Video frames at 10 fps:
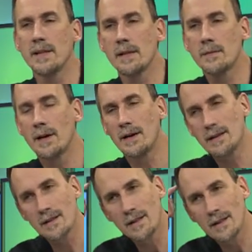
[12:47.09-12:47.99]
Let,
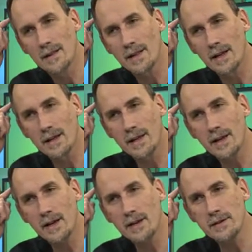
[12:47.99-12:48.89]
uh,
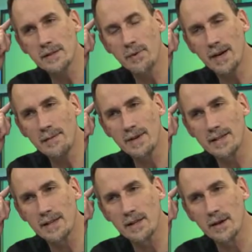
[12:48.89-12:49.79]
here, here's the problem I
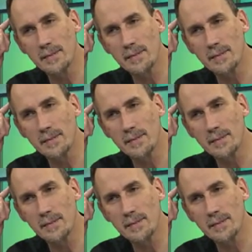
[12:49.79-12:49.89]
see, though.